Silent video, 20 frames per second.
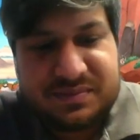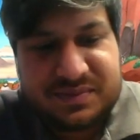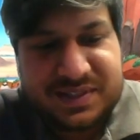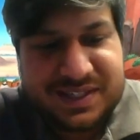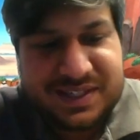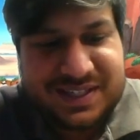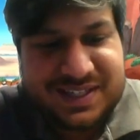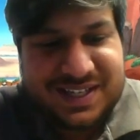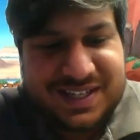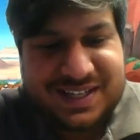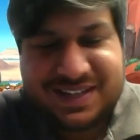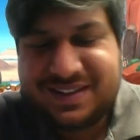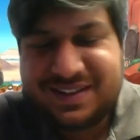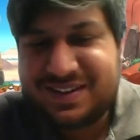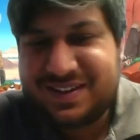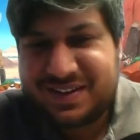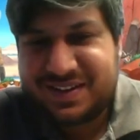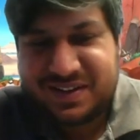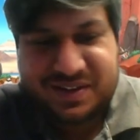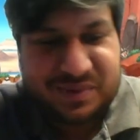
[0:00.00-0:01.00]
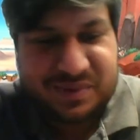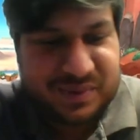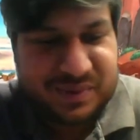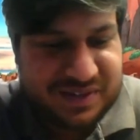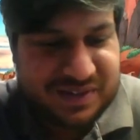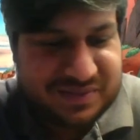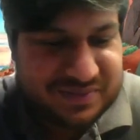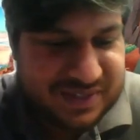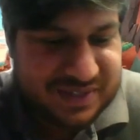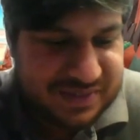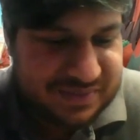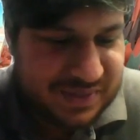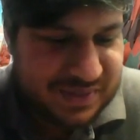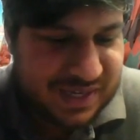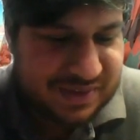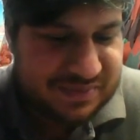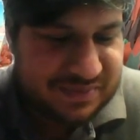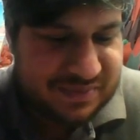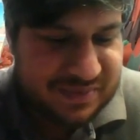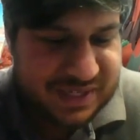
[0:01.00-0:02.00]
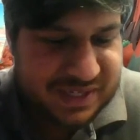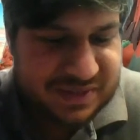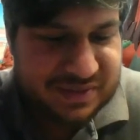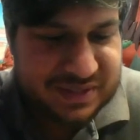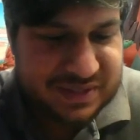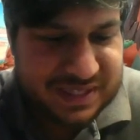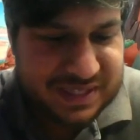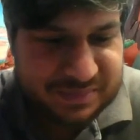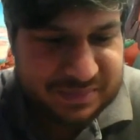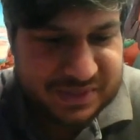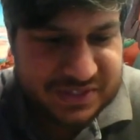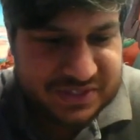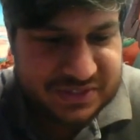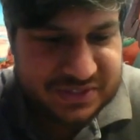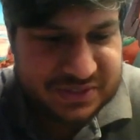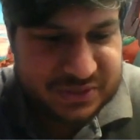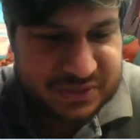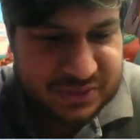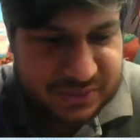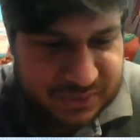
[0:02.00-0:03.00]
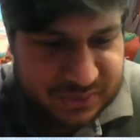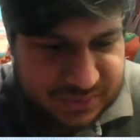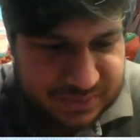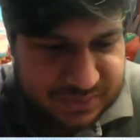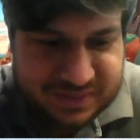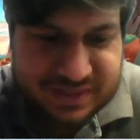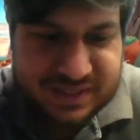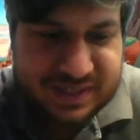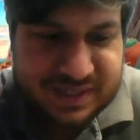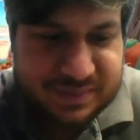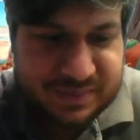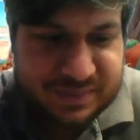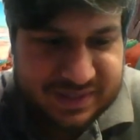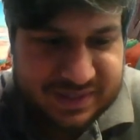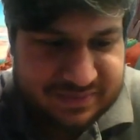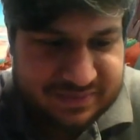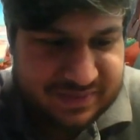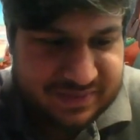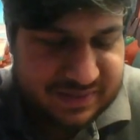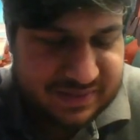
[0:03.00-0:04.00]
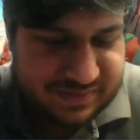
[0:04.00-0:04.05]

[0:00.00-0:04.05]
Just at 1 out of 5. You haven't really got that much to do at 1 out of